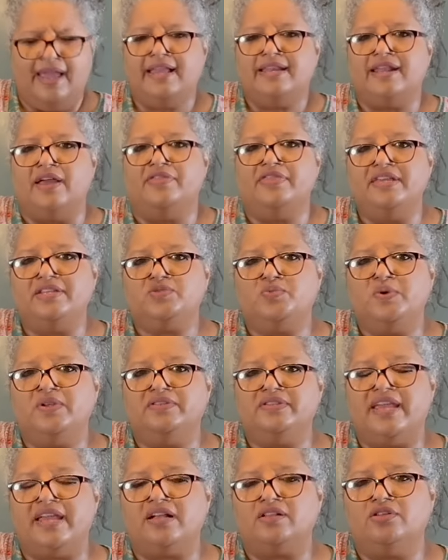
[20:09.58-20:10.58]
Now this will
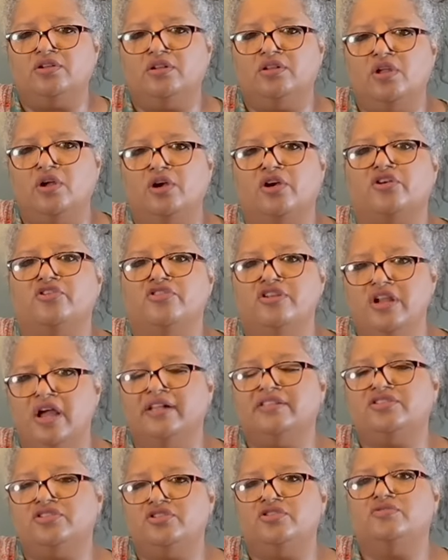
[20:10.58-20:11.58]
take a little longer.
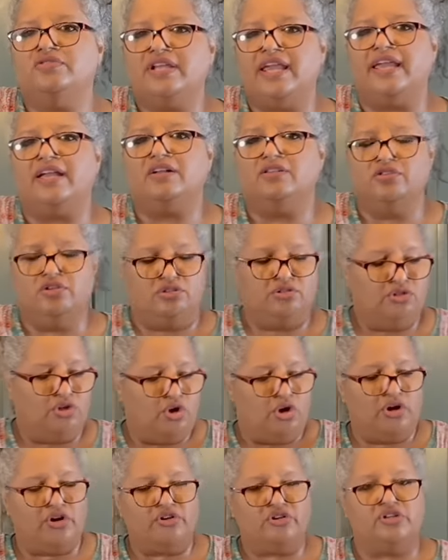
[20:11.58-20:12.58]
Nuts do take a little
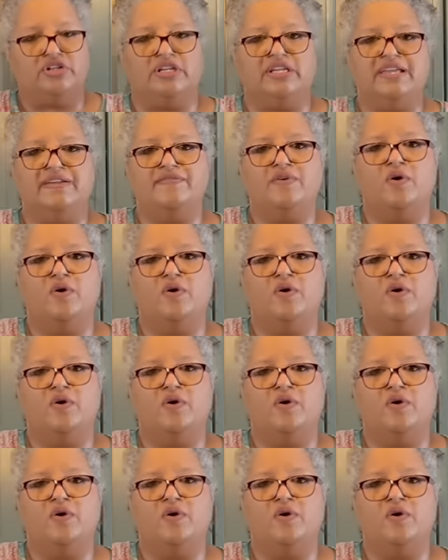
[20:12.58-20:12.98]
longer to give